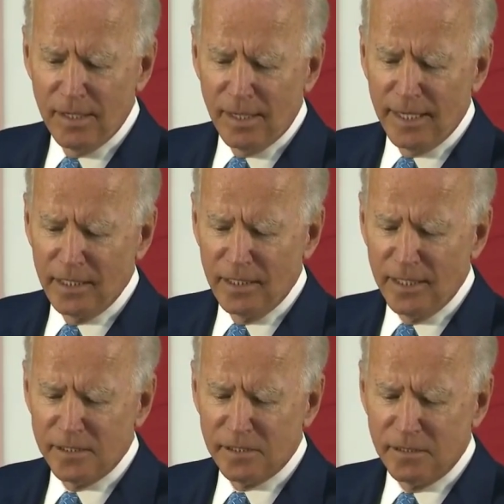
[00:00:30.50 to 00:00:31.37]
a
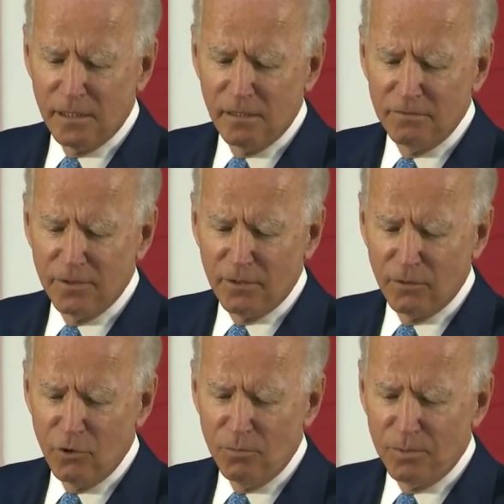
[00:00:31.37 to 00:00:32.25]
list of a
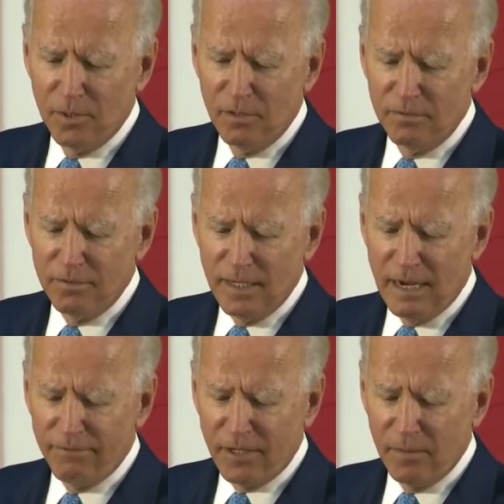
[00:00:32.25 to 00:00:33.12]
group of
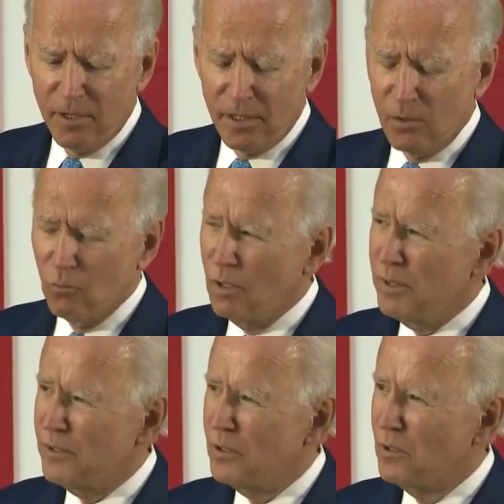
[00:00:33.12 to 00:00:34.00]
African American
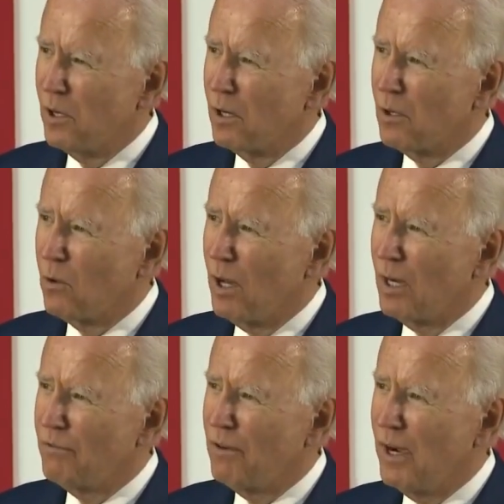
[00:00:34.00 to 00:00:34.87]
women who are
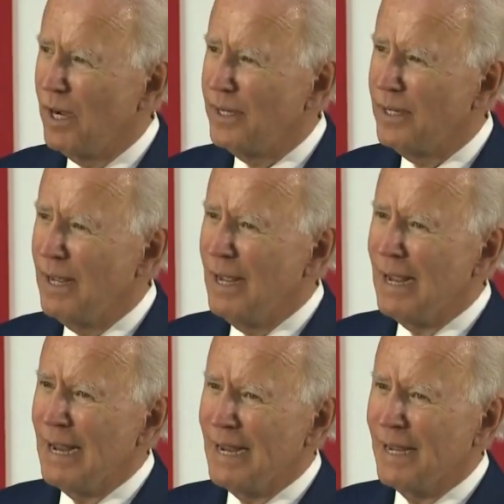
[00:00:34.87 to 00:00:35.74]
qualified
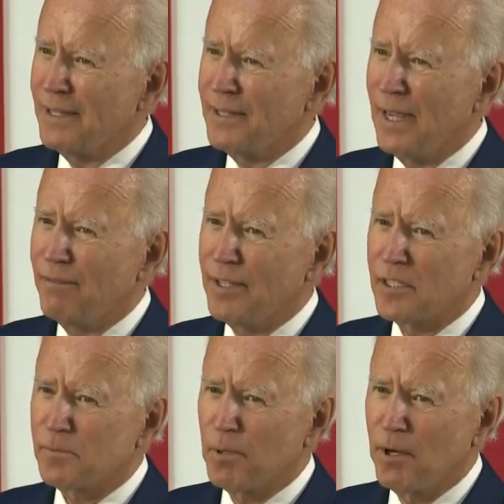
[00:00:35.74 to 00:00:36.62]
and have the
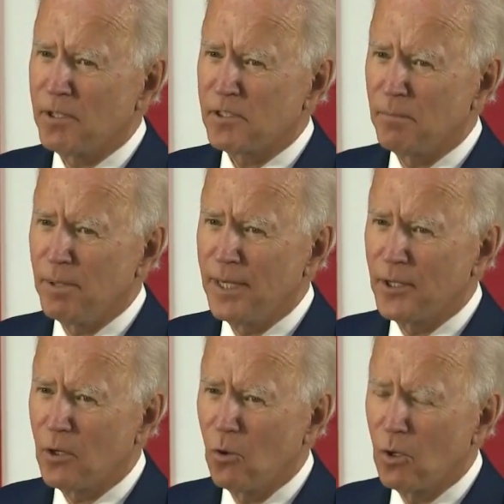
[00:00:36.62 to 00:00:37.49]
experience to be in
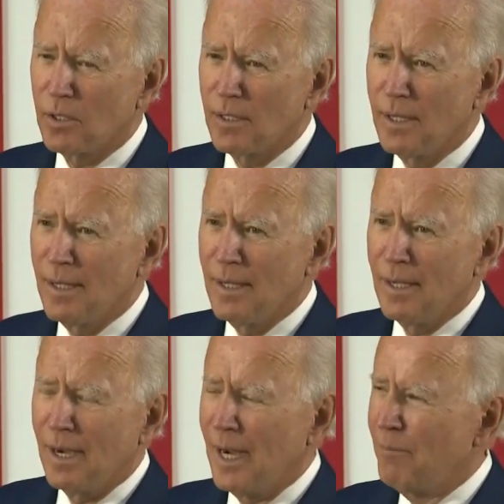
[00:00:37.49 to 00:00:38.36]
the court.
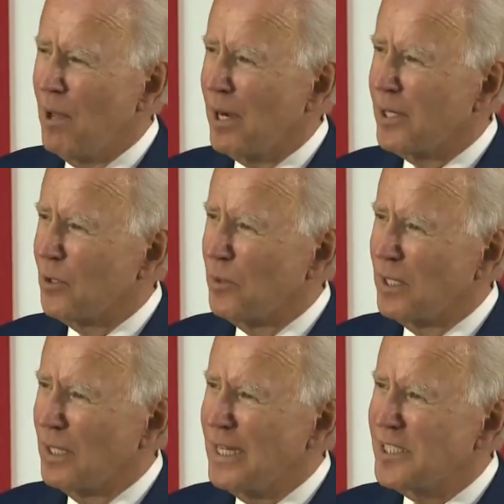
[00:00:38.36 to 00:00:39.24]
I am not going to
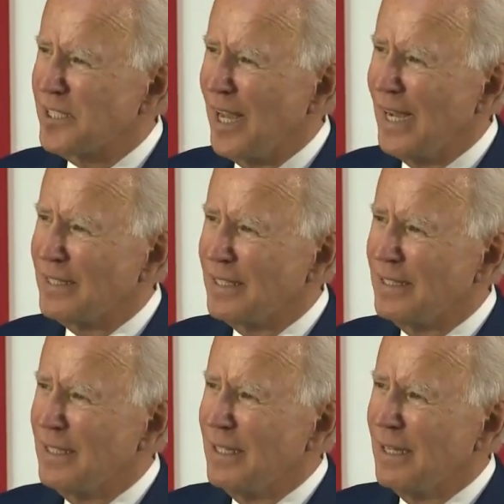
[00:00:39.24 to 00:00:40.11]
release that
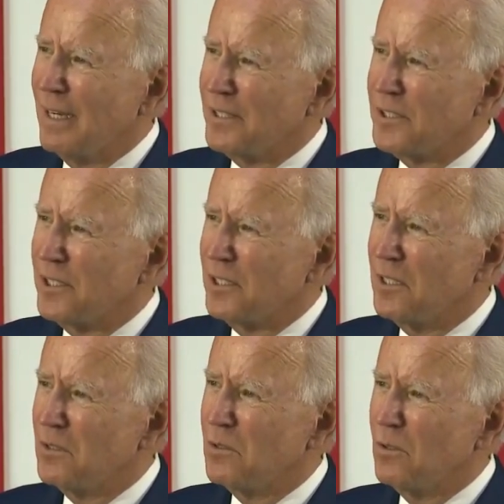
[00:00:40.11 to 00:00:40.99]

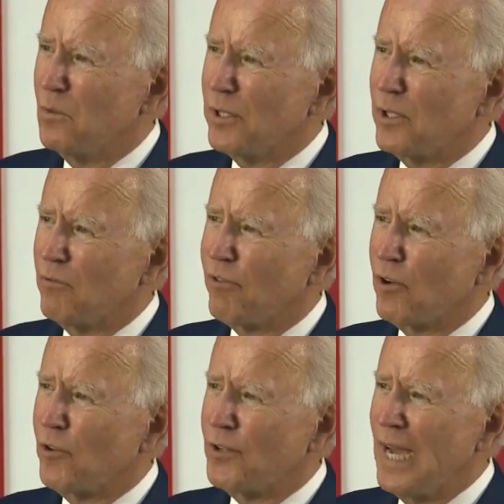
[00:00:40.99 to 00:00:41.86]
until we go
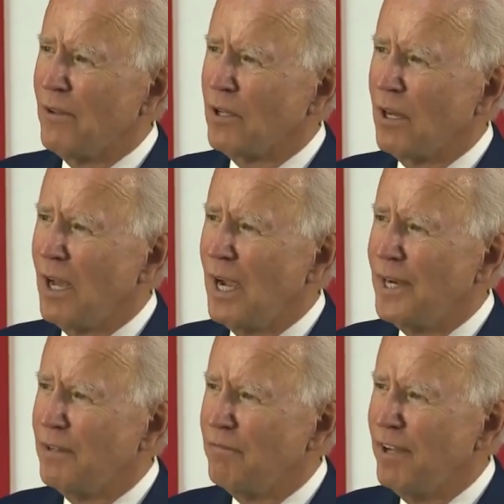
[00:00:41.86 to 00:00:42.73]
further down the
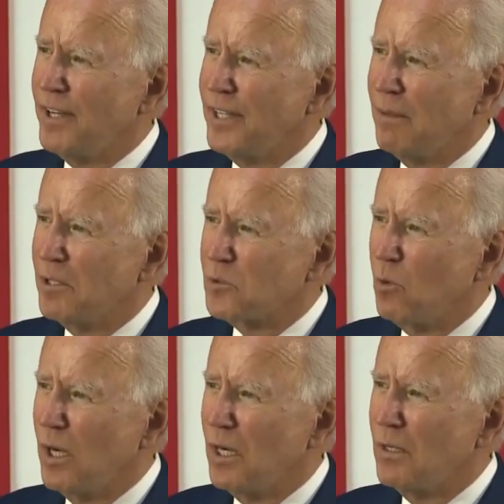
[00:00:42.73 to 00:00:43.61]
line of vetting them as
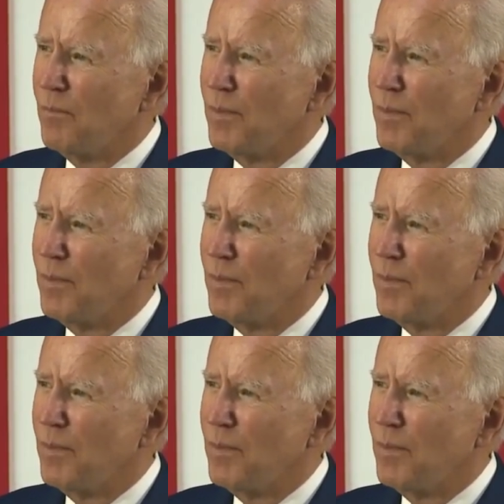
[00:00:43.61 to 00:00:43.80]
well.